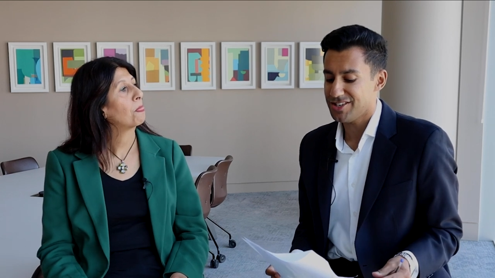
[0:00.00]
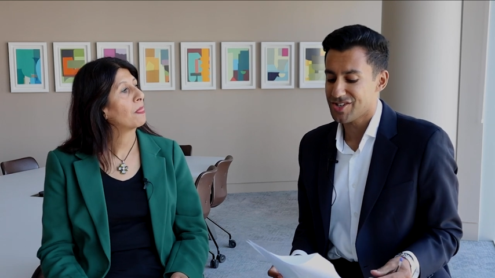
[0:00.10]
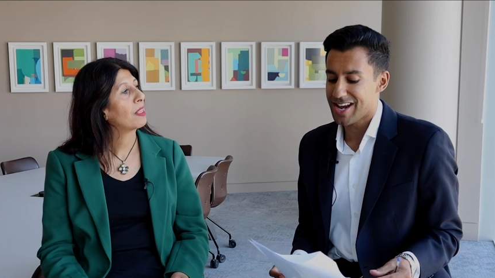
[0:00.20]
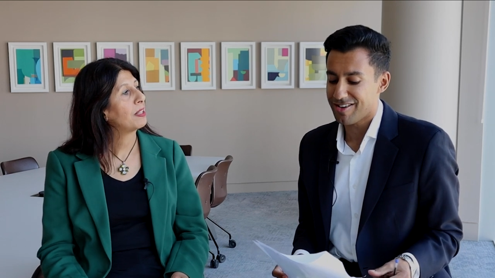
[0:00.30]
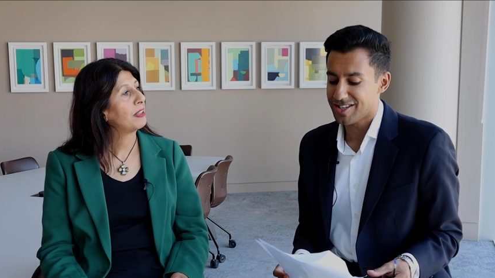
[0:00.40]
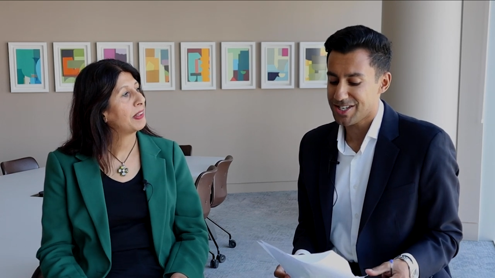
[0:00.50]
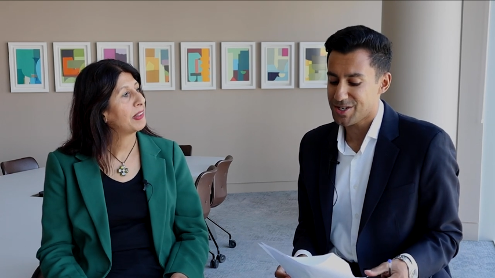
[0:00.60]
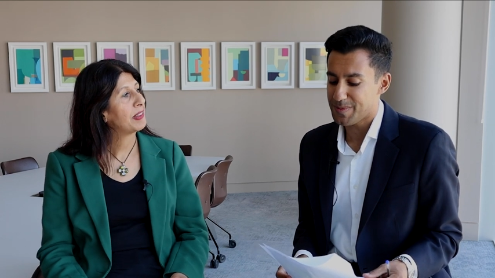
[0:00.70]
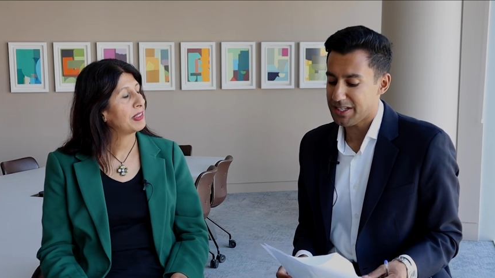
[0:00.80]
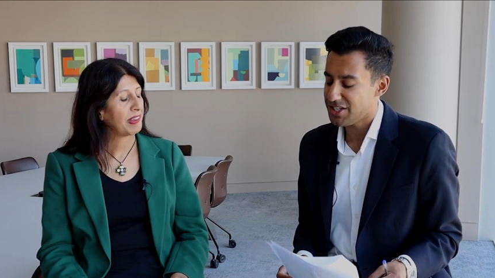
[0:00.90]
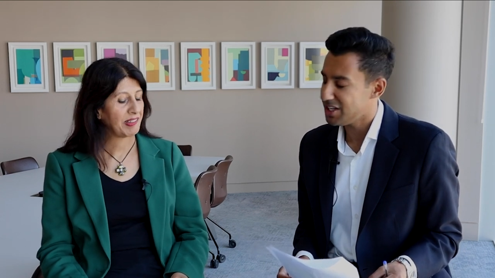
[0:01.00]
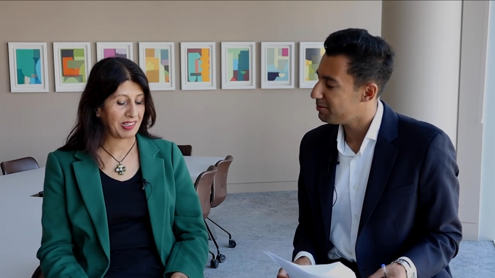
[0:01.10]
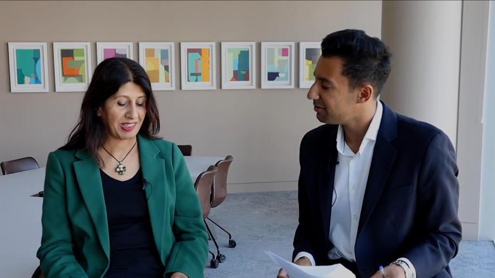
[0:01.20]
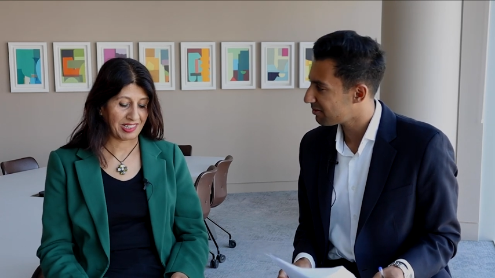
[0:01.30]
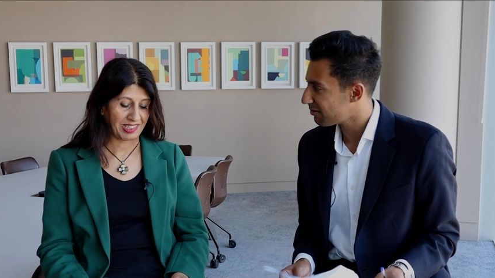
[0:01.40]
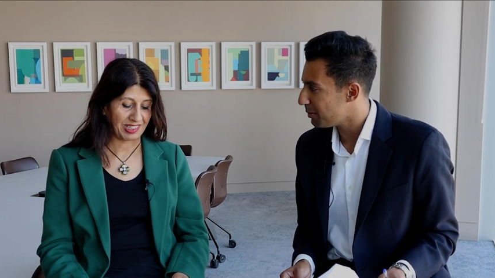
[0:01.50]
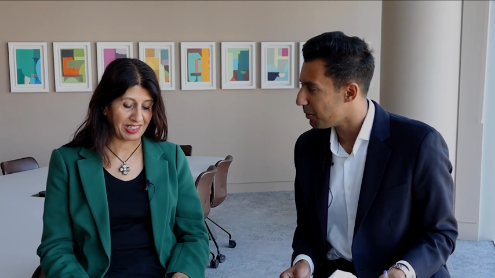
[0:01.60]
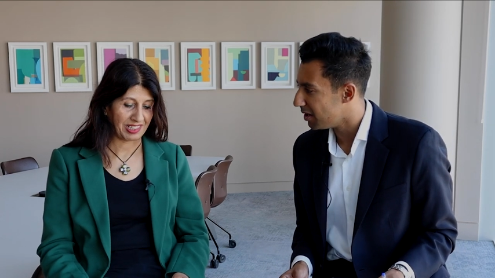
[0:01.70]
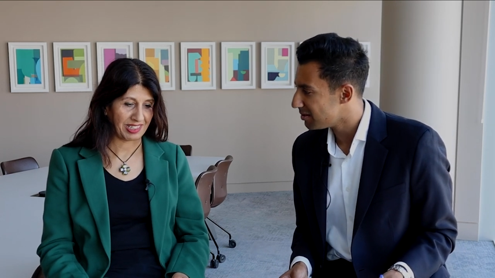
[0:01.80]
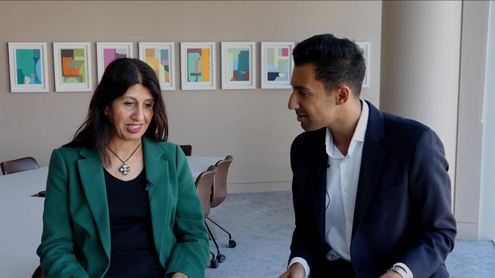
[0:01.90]
Speaker 1: Asian heritage mean to you in three
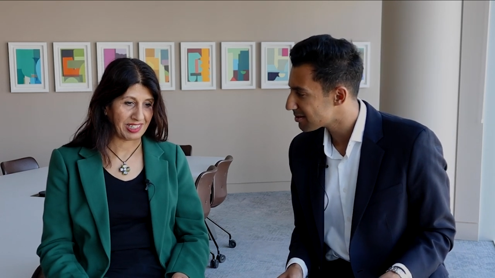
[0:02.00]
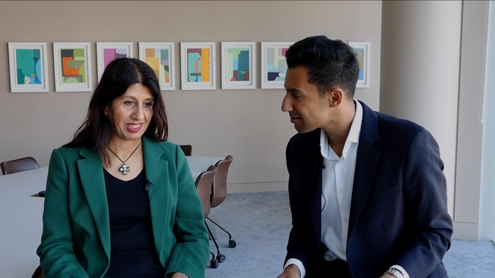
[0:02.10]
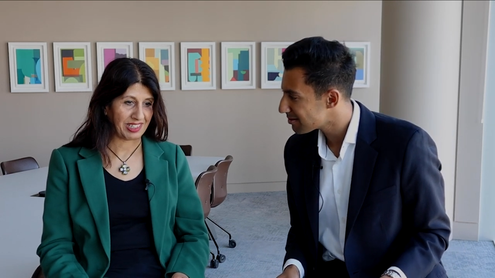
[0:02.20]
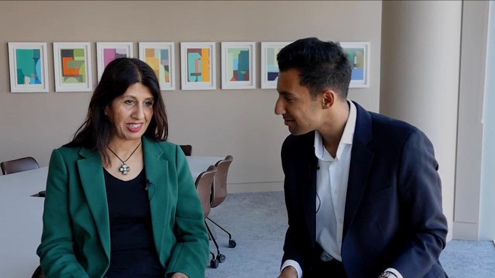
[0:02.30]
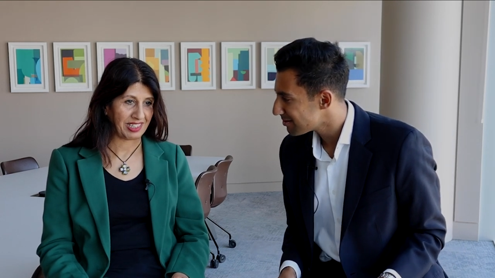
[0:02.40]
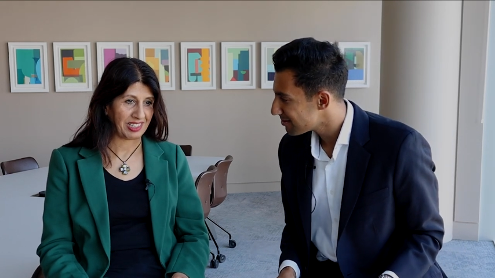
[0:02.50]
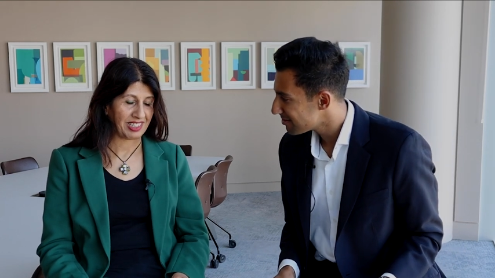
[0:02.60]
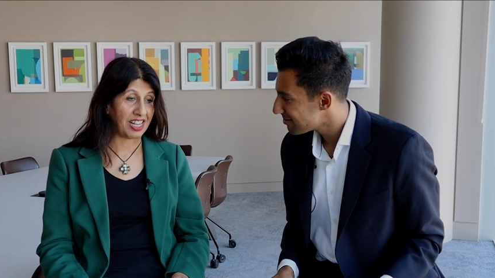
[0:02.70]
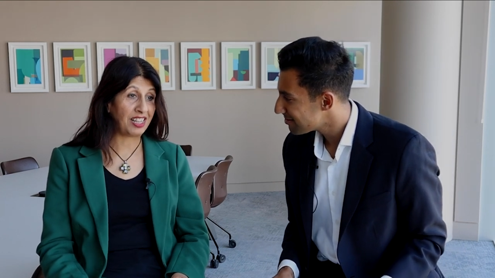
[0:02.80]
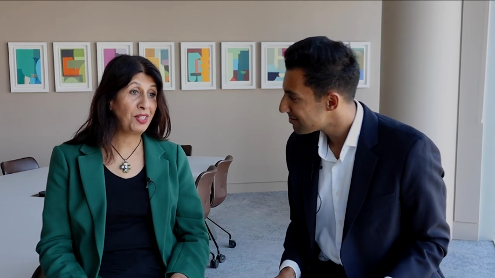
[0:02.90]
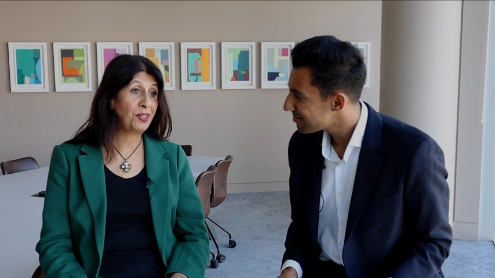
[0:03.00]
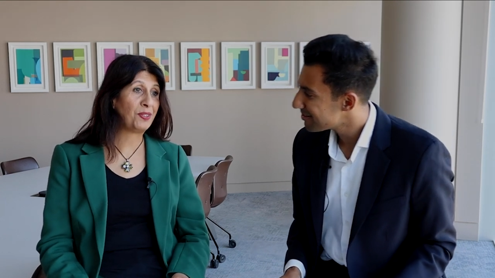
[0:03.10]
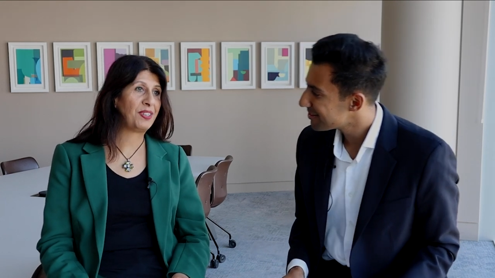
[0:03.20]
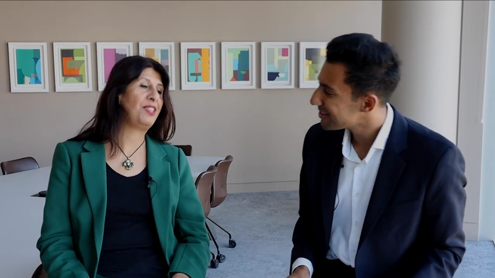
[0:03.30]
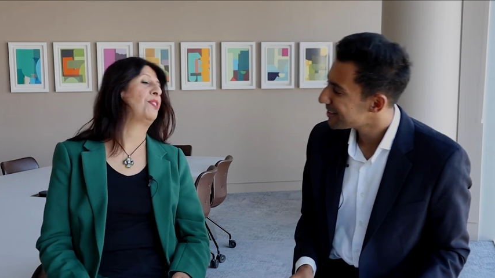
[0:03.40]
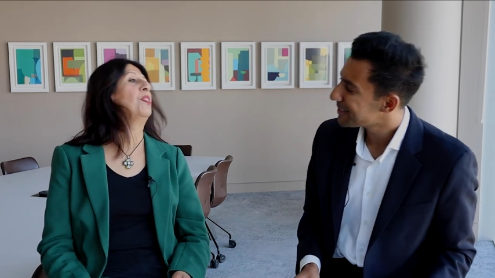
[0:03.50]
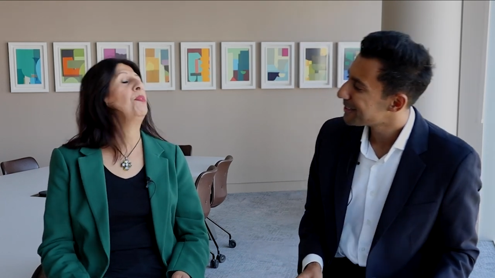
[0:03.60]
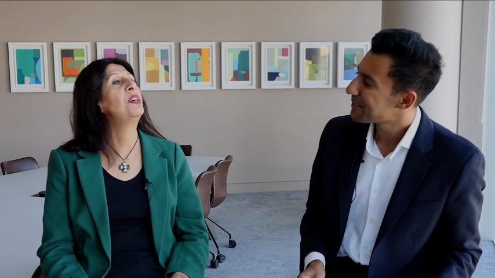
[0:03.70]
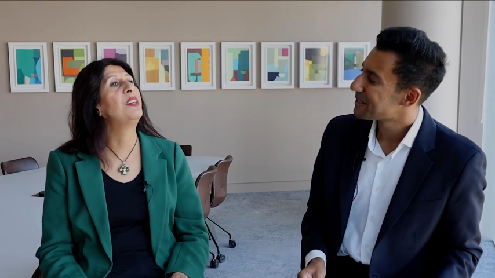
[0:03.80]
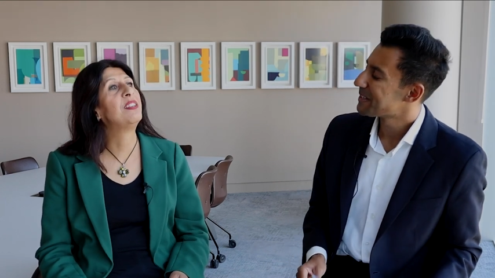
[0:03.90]
words?
Speaker 2: Oh, in three
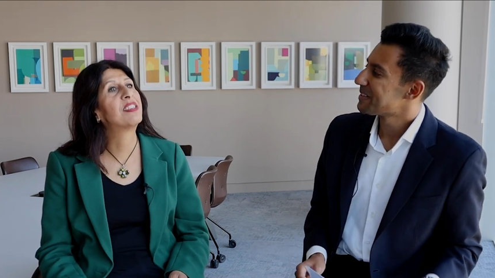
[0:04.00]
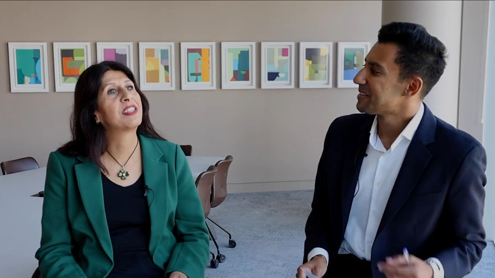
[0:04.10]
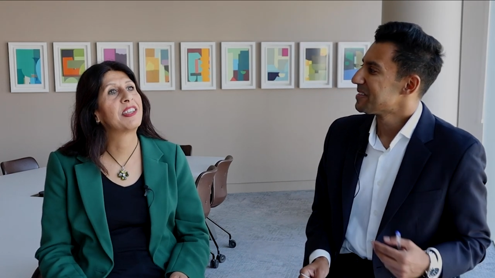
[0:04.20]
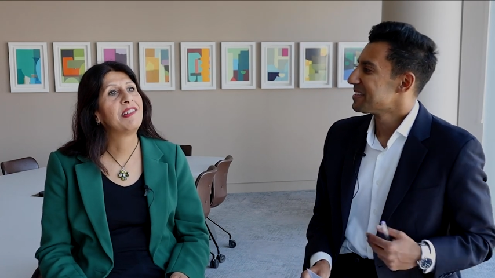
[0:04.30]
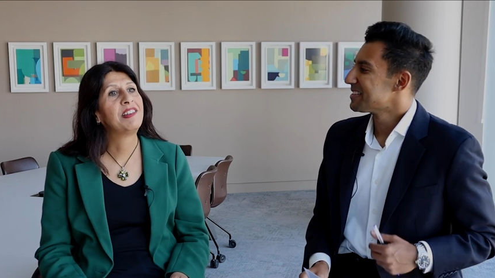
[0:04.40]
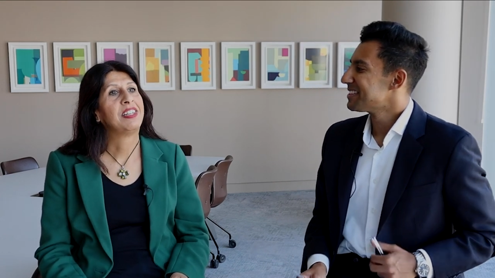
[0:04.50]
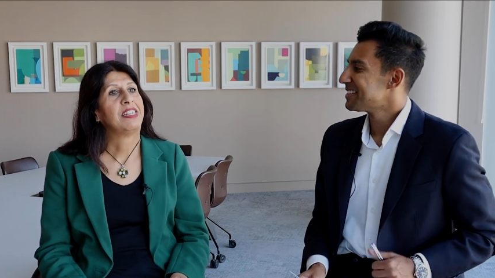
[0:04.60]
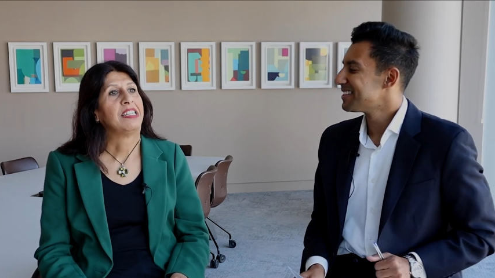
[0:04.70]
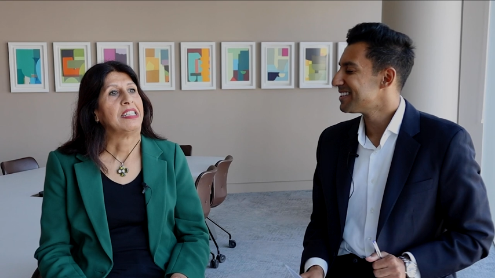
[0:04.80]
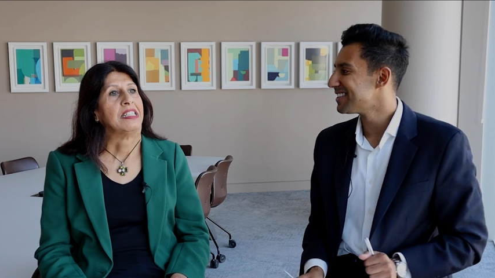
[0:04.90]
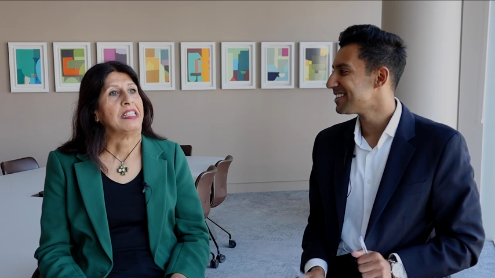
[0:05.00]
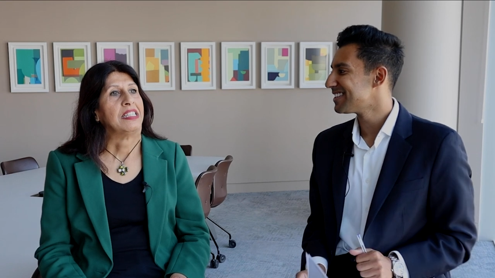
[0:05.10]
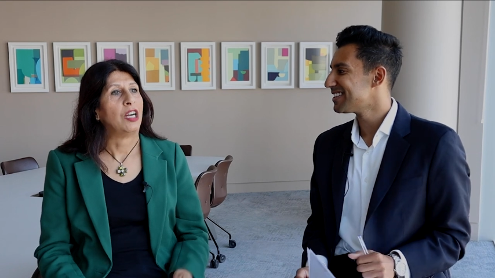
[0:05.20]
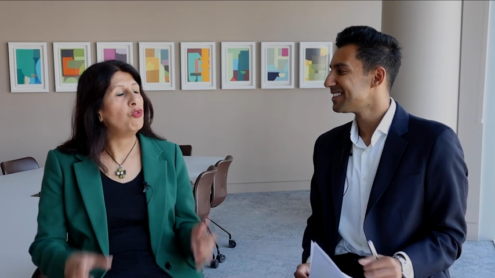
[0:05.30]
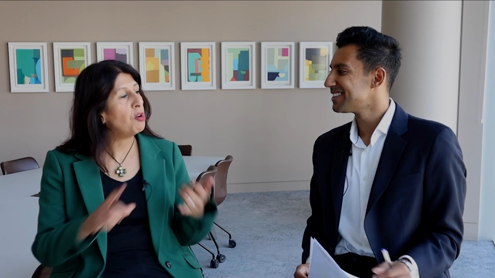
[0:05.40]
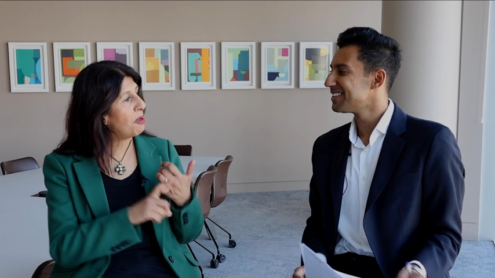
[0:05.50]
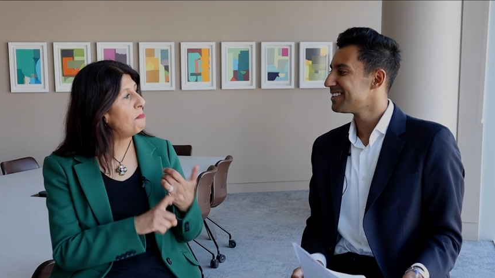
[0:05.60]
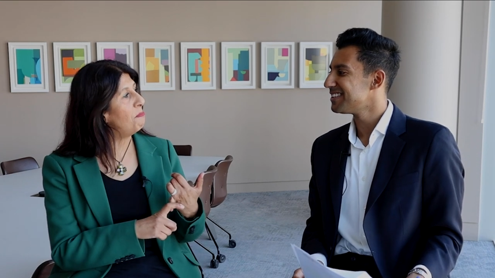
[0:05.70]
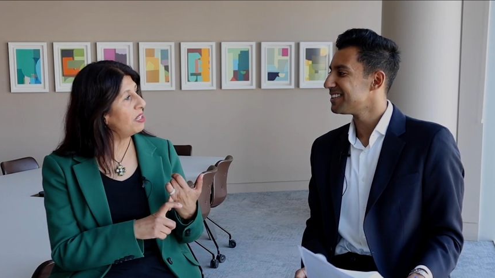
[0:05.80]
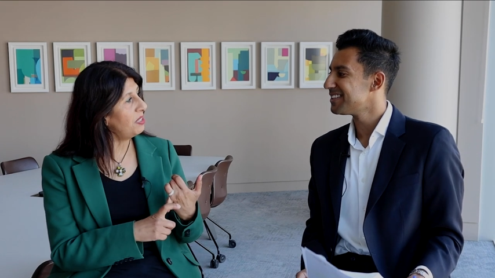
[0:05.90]
words
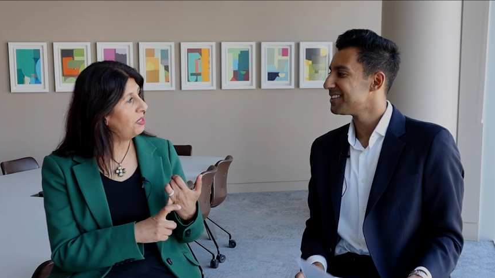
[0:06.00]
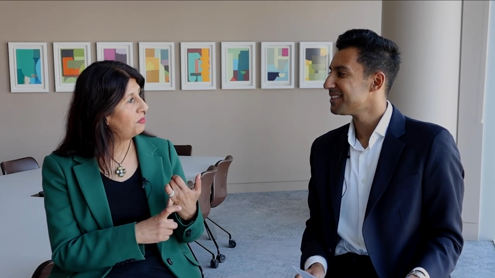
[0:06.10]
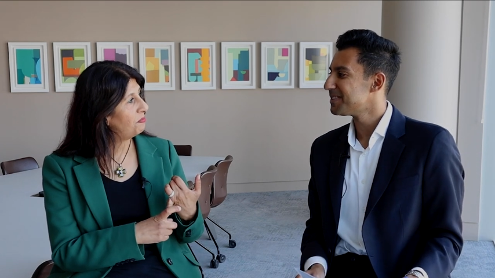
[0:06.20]
remember,